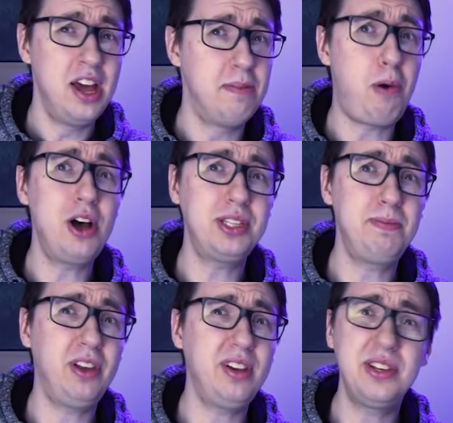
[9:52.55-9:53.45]
The
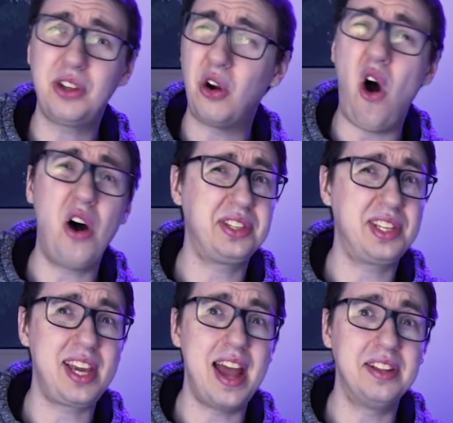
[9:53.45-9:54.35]
possibilities are
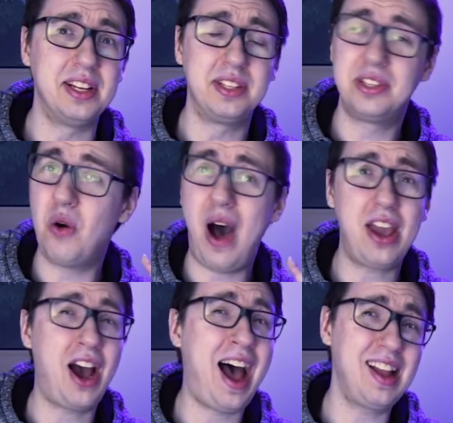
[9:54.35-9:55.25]
honestly endless, so
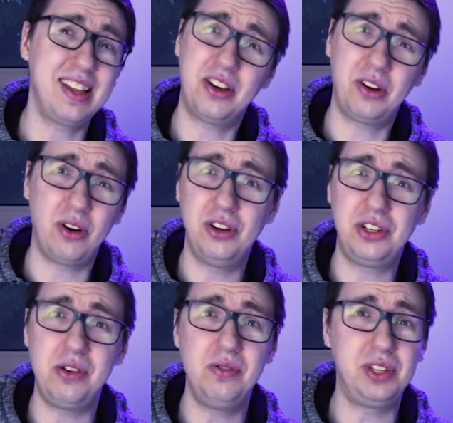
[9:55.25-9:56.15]
I highly
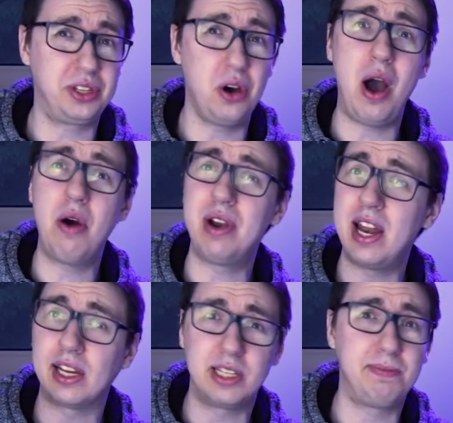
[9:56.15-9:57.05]
encourage you to go out
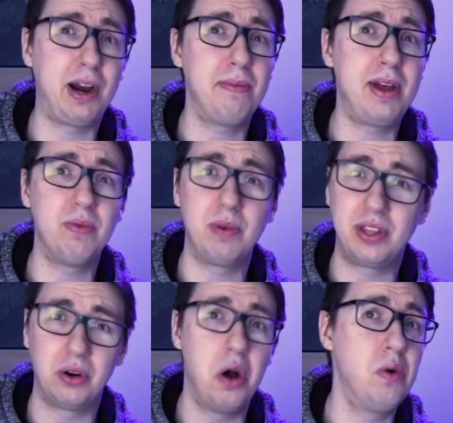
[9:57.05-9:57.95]
and experiment
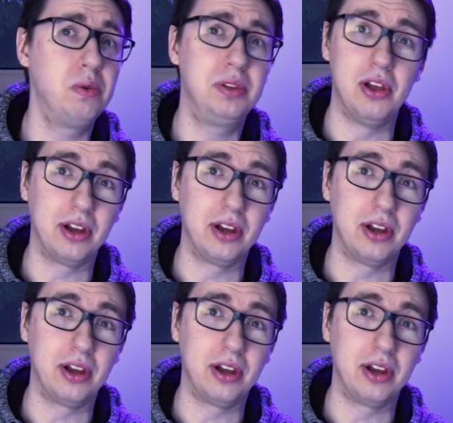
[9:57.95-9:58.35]
with your own